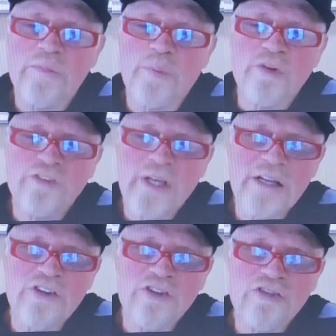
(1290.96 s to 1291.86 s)

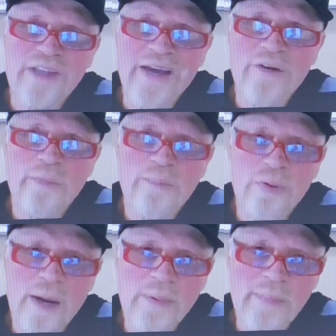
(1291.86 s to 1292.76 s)
percentages that are
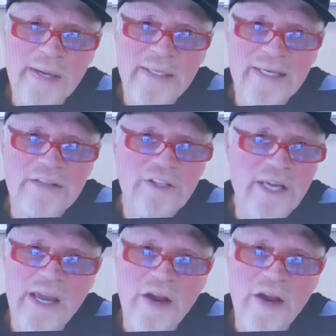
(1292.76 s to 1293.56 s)
problematic, anything